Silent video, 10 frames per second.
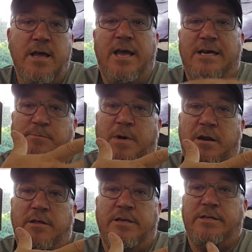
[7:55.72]
is
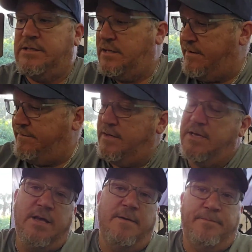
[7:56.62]
better than the stuff
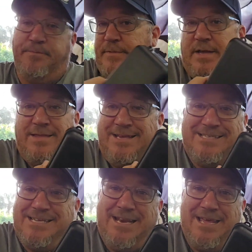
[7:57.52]

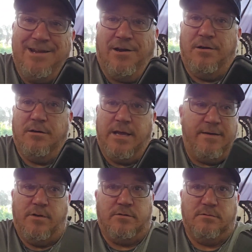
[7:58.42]
that's in here,
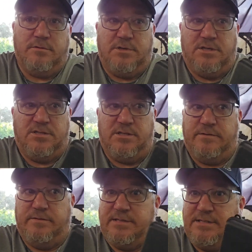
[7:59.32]
even though it's the
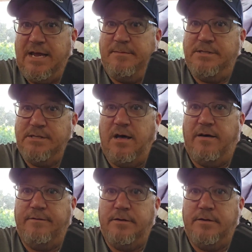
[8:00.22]
same stuff.